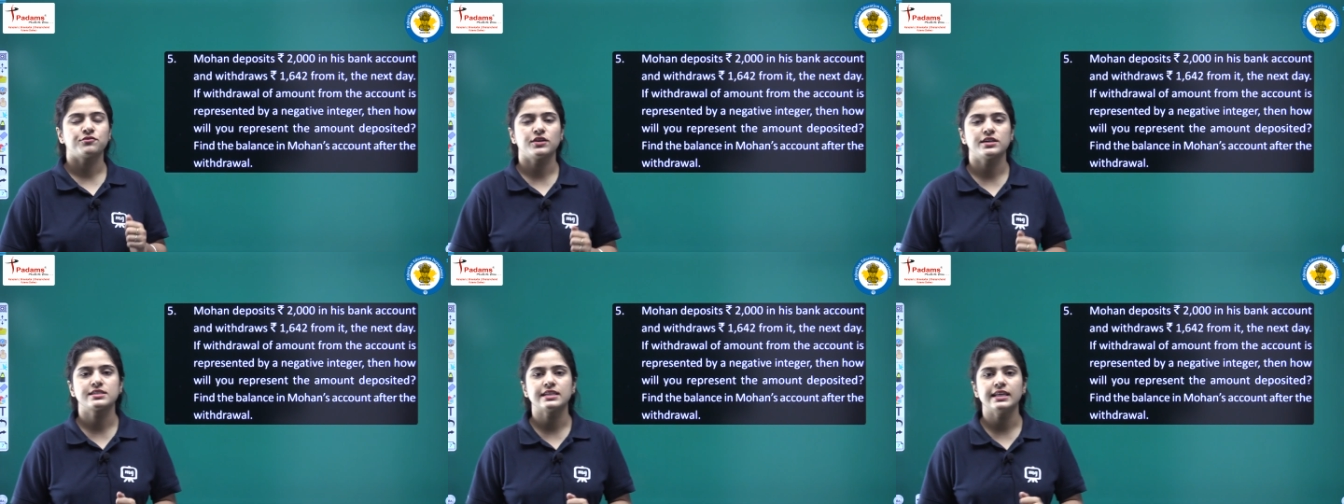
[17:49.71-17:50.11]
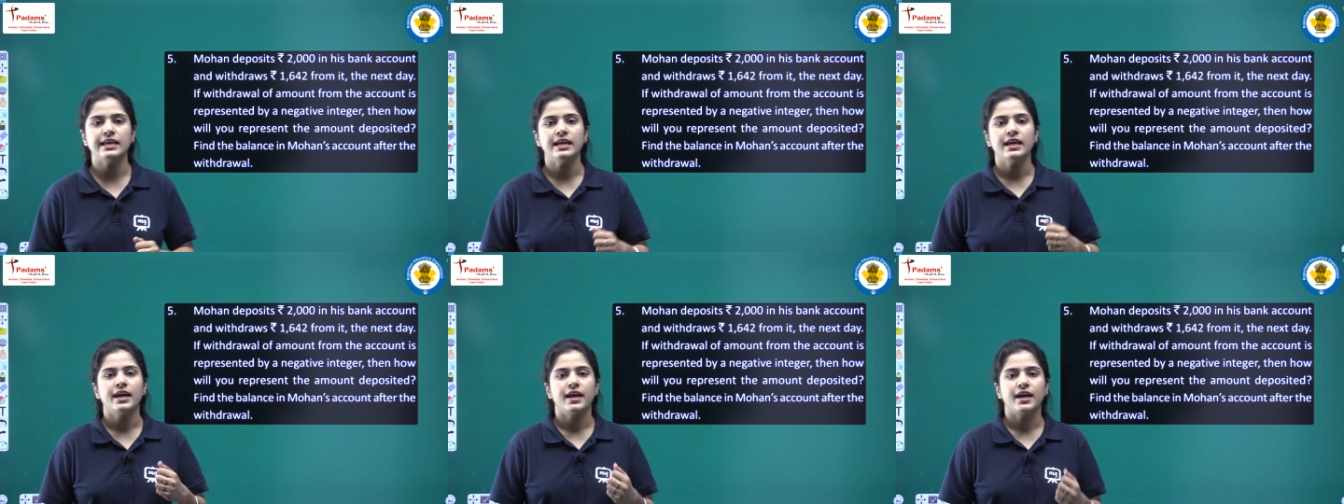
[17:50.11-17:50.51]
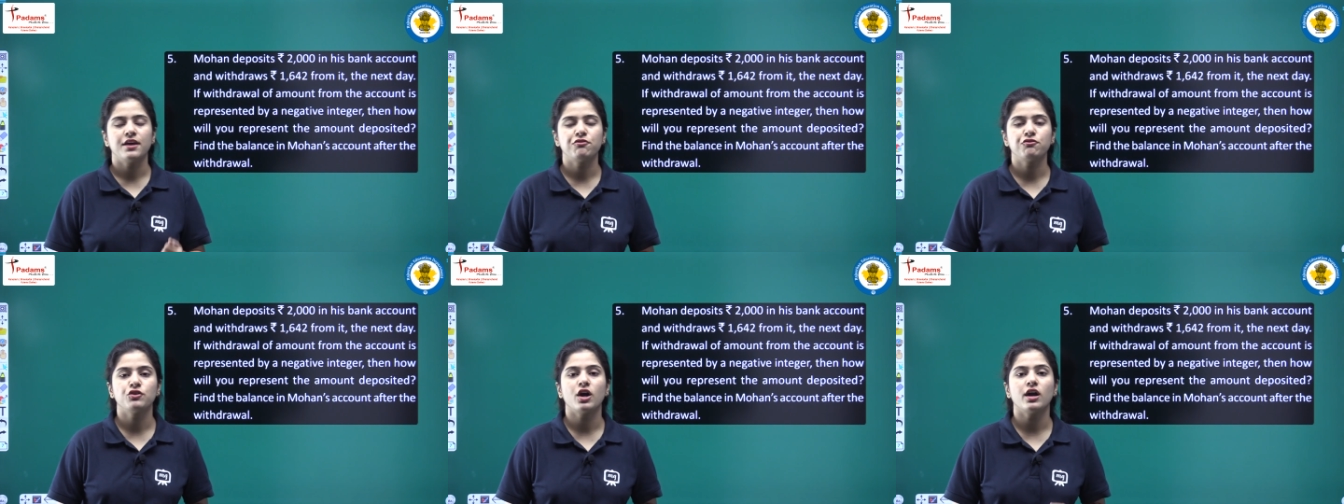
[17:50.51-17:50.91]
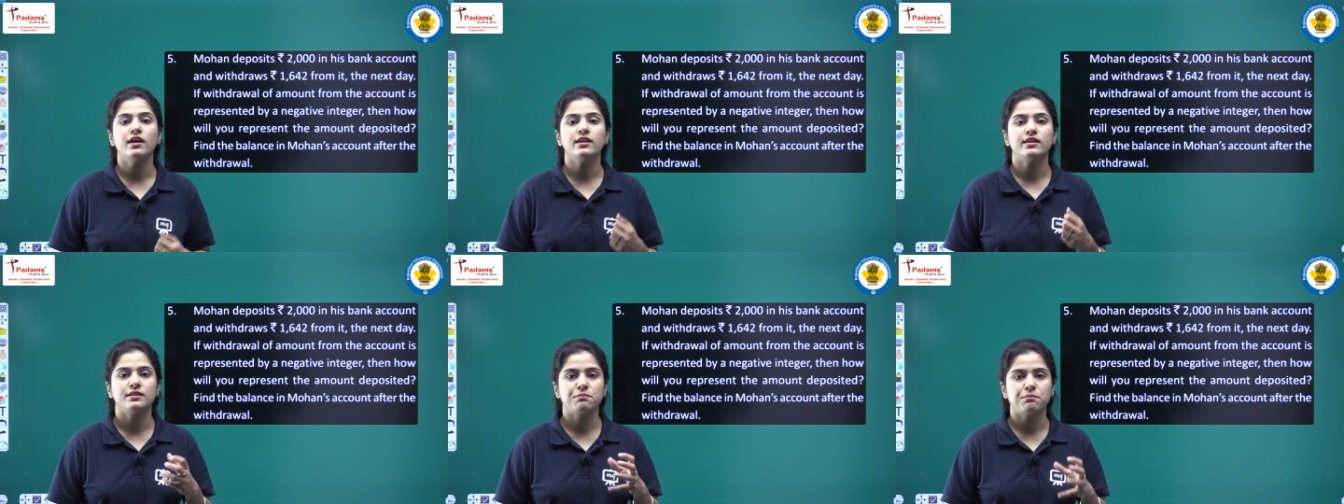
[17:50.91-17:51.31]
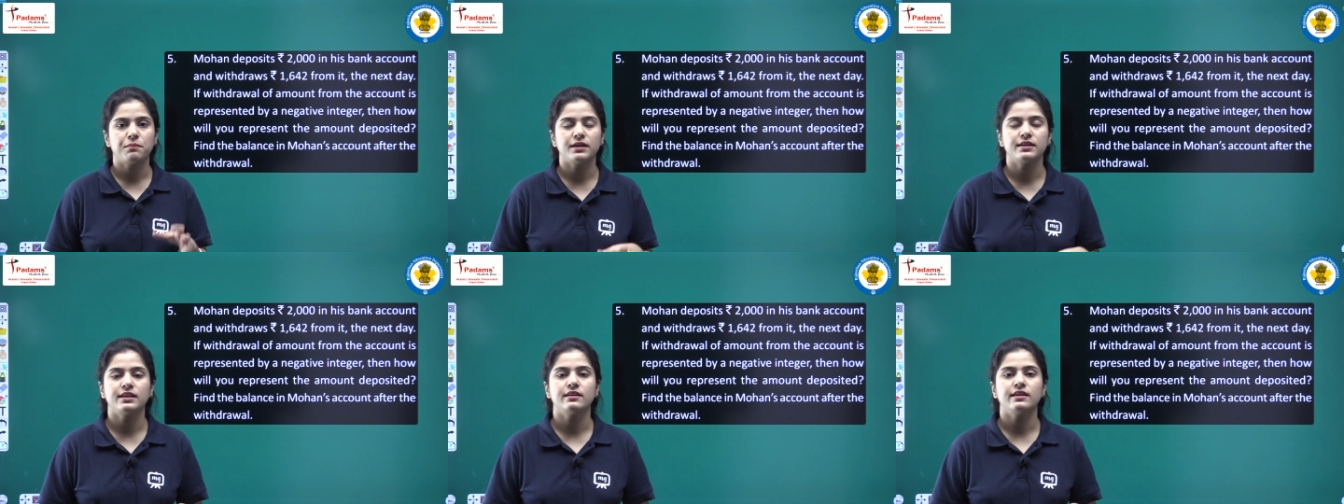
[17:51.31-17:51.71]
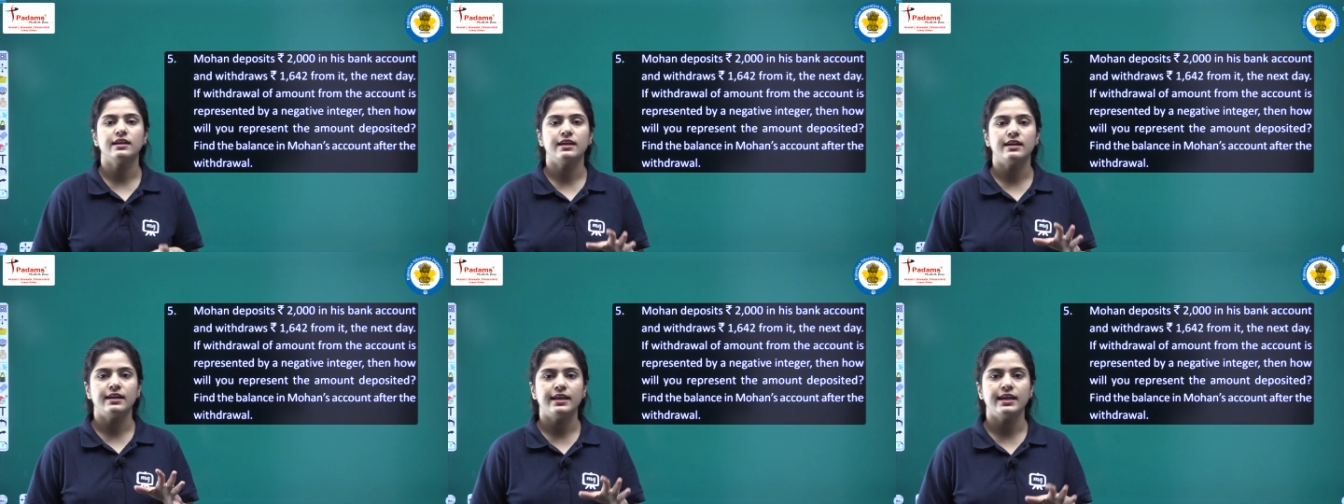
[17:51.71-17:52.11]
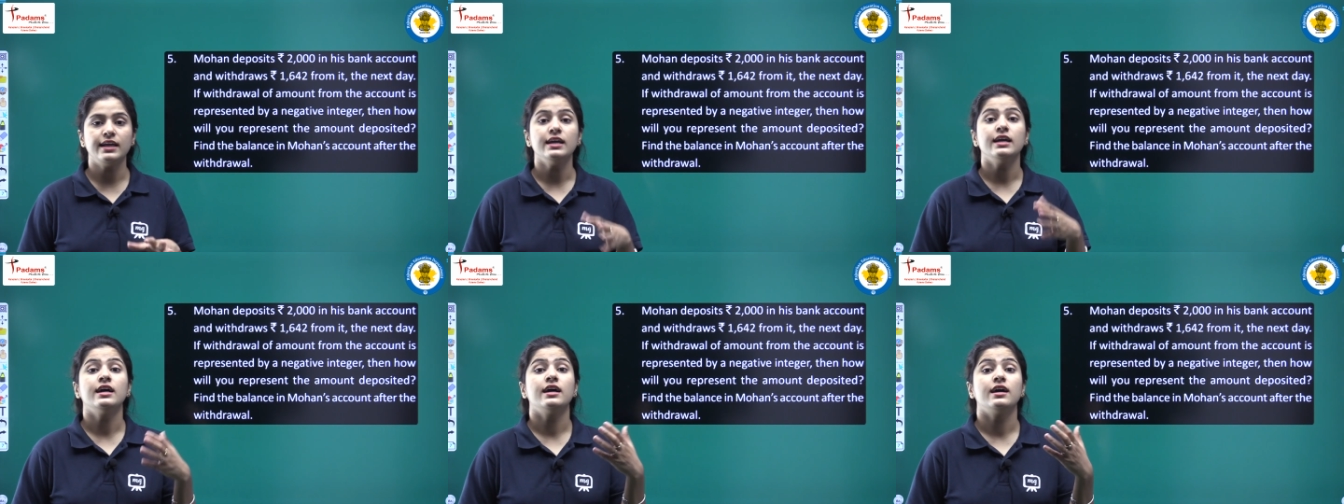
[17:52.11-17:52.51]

Firstly, if you are particularly